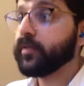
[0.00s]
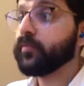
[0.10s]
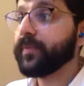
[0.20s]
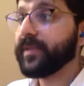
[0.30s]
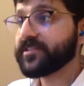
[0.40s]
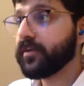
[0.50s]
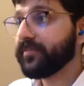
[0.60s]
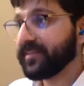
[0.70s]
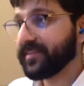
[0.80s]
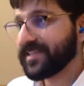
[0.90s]
you would be
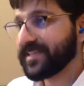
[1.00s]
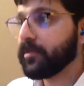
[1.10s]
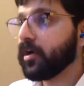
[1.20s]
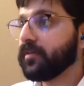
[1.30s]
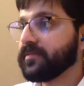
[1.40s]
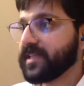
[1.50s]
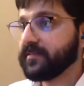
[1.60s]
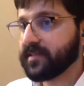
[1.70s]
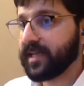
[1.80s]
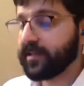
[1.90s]
serving the same
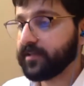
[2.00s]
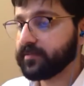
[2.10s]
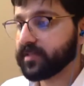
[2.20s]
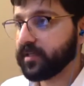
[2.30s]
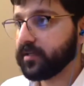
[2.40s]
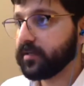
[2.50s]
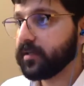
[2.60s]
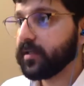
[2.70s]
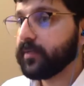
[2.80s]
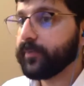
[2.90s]
content to that
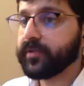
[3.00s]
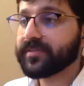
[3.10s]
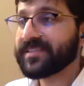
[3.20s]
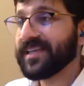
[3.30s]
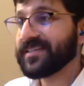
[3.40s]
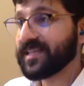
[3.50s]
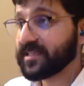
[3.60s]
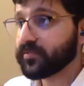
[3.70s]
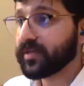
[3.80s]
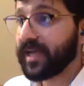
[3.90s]
user, but your
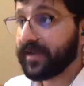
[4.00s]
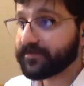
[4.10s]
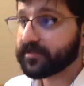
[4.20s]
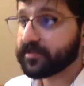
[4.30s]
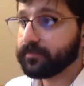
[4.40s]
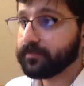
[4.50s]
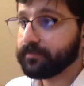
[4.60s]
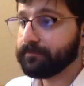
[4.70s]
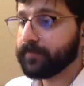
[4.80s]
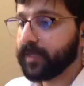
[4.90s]
CSS would have
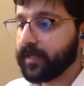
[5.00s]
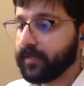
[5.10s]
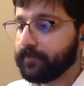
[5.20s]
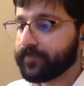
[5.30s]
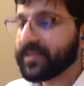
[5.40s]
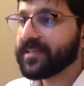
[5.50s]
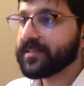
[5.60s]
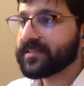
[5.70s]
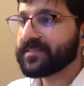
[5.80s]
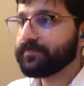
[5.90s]
some
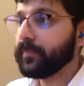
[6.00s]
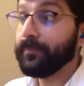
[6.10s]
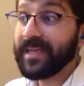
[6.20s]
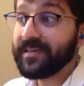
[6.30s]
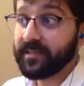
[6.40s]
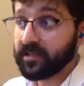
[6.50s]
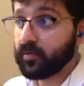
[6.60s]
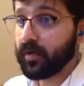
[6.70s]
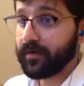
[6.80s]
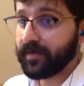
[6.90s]
media
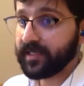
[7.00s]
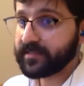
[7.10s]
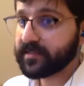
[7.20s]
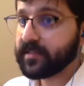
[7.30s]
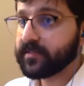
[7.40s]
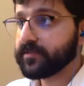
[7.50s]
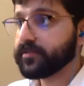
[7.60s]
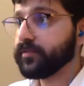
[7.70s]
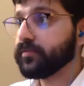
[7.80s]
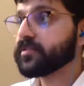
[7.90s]
queries
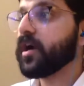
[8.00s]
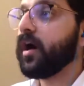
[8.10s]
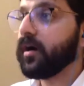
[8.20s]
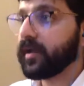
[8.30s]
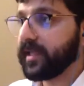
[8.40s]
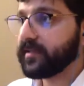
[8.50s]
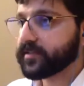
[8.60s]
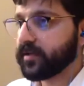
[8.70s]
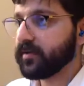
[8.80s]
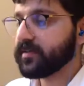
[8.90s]
to
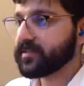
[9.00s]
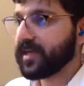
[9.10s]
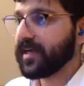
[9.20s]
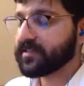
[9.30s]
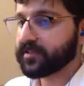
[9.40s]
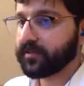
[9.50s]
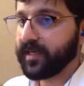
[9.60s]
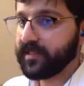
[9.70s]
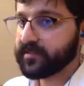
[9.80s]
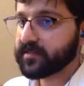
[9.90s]
target certain size
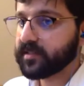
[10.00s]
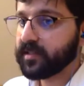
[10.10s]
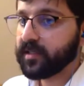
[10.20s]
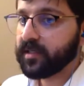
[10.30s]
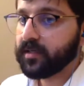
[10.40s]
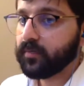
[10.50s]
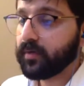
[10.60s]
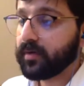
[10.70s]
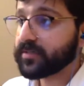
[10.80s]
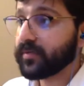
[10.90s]
screens.
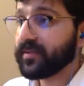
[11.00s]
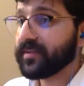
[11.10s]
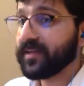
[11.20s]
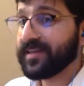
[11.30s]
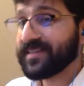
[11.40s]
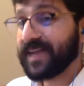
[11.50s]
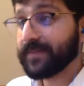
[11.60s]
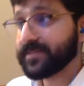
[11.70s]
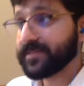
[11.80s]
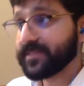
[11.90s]
Whereas with an
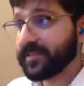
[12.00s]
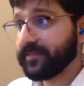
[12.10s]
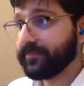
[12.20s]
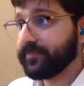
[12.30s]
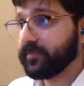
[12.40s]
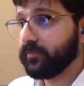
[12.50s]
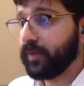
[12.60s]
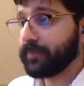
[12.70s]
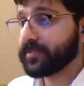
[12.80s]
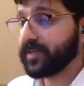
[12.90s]
adaptive
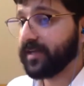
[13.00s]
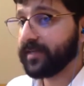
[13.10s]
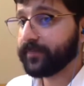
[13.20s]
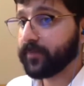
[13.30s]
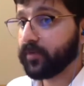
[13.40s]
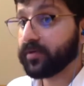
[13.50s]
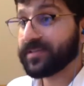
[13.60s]
website or